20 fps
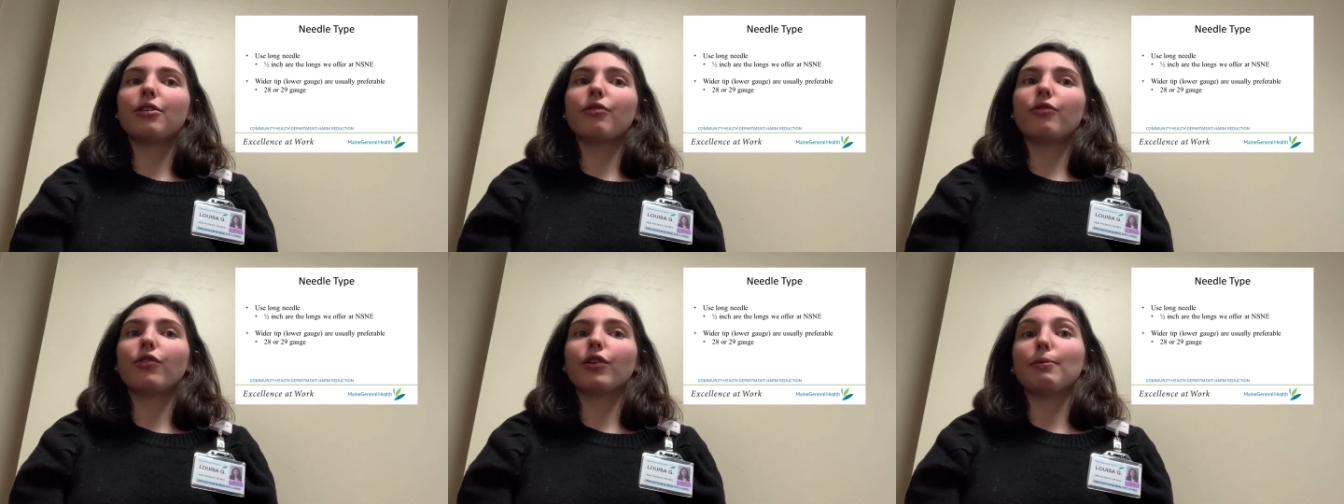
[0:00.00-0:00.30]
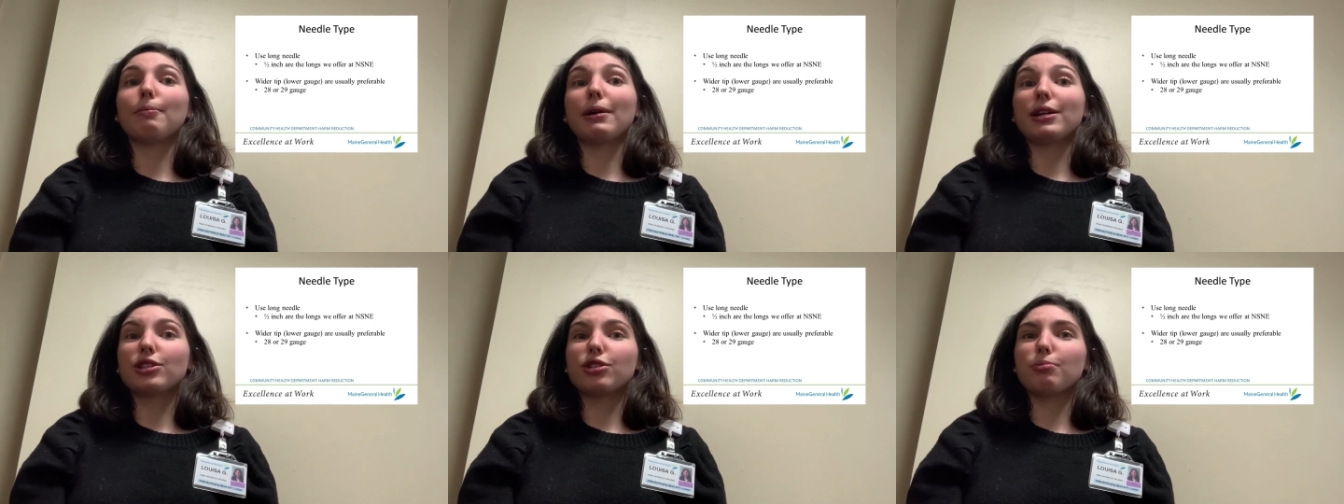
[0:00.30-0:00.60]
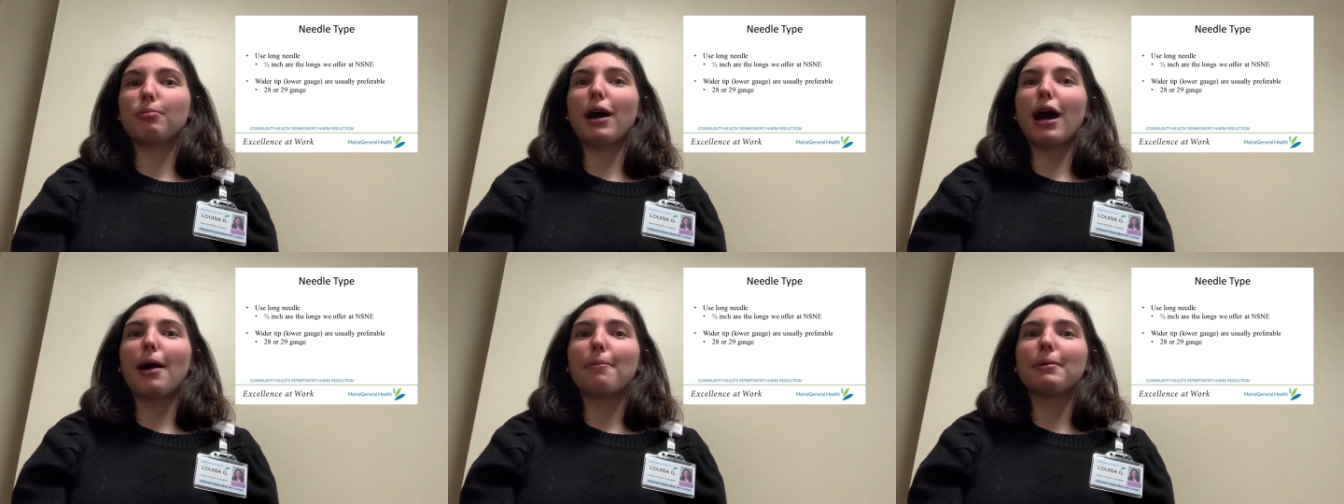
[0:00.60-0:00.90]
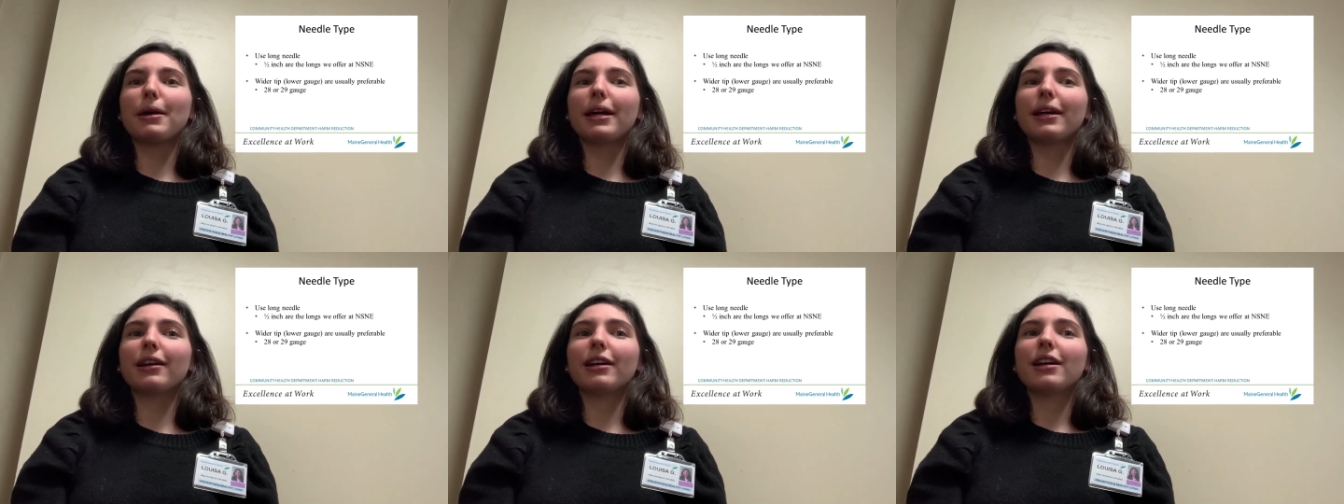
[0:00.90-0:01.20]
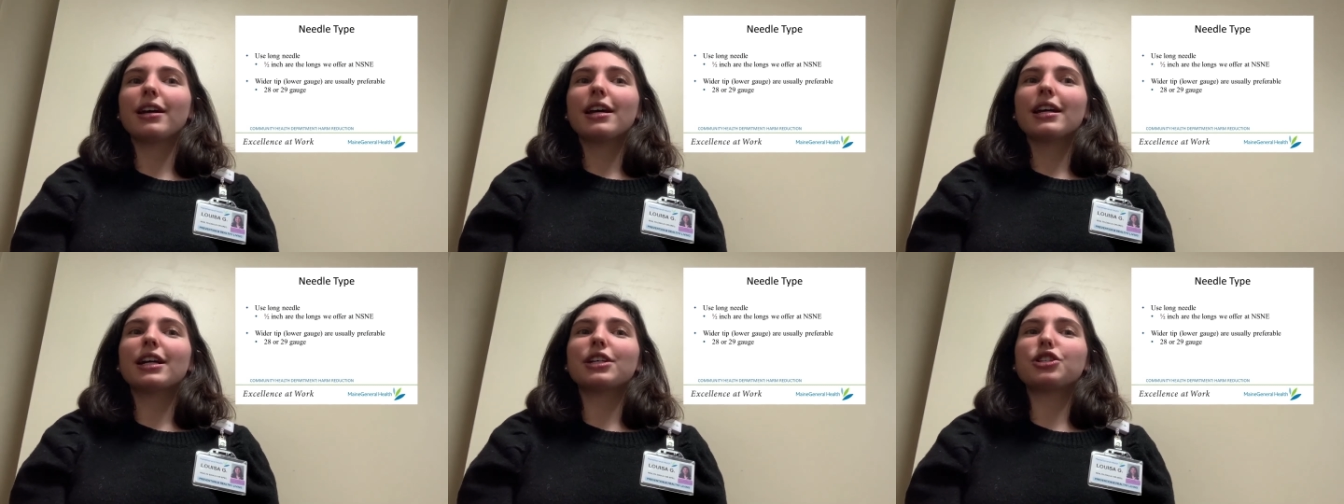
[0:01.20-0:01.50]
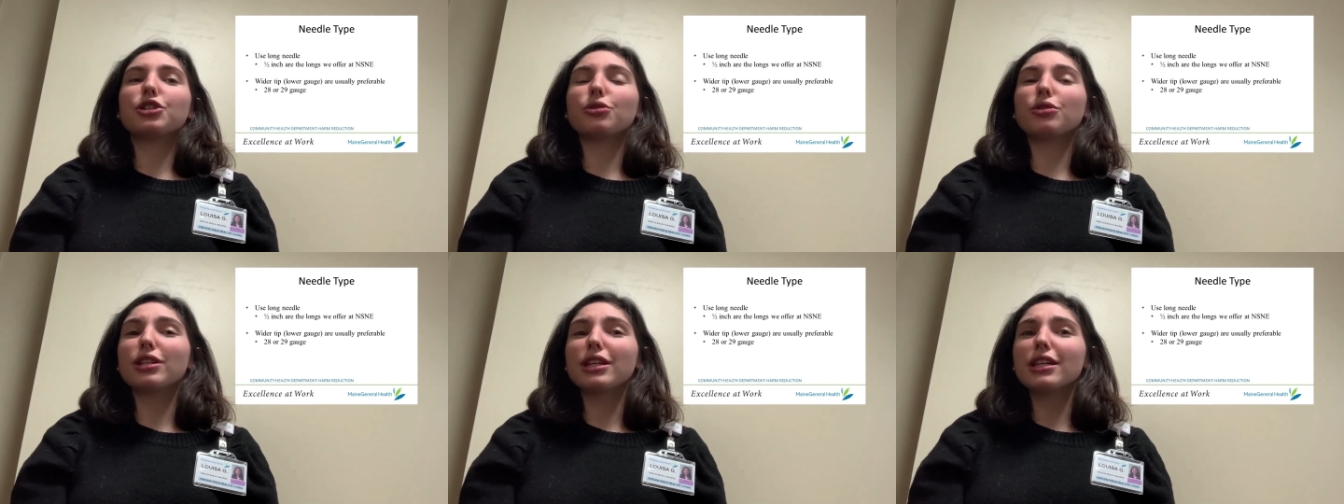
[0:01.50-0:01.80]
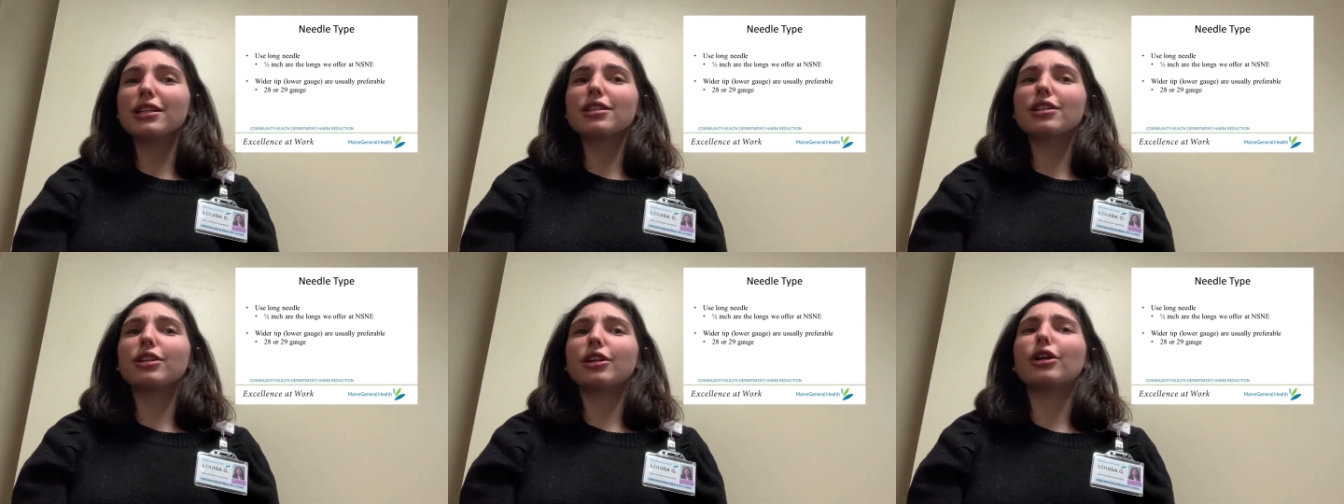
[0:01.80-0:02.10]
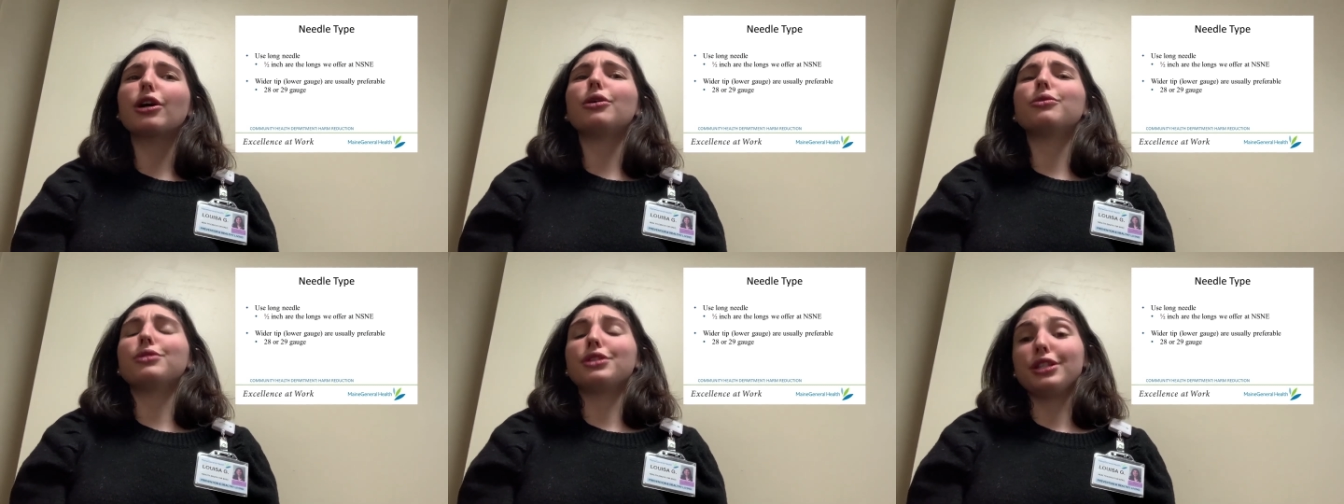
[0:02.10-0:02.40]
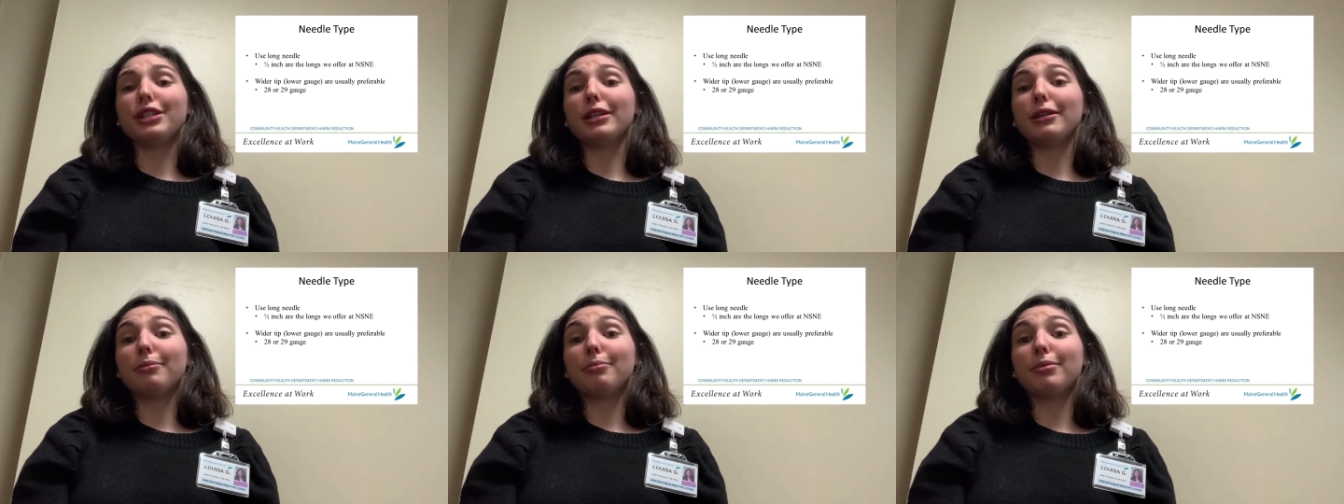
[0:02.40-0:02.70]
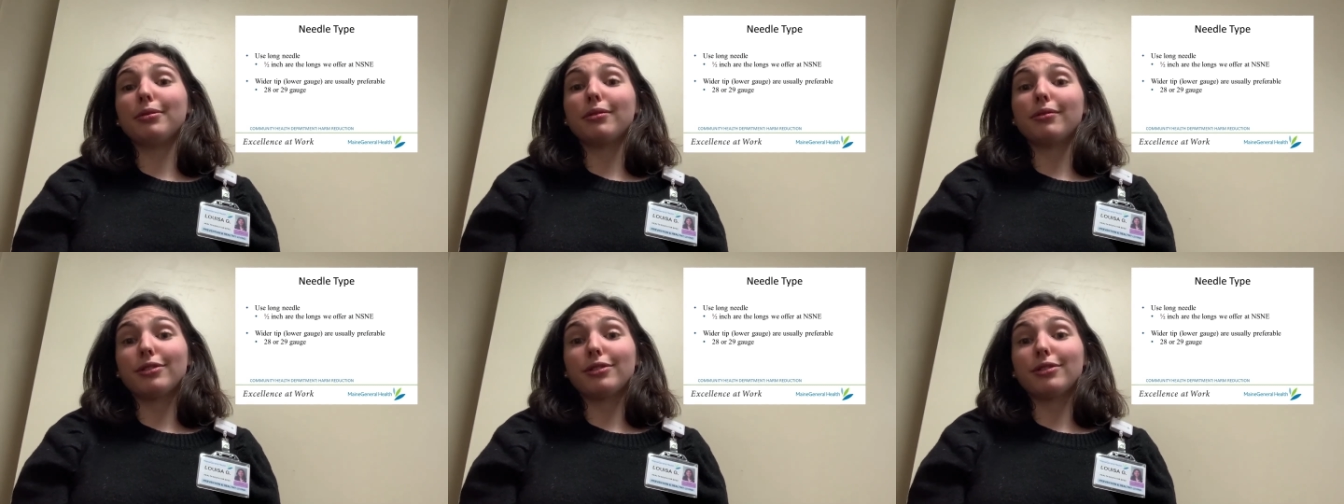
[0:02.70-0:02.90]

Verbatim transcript: for muscle popping because you'll need to go deep,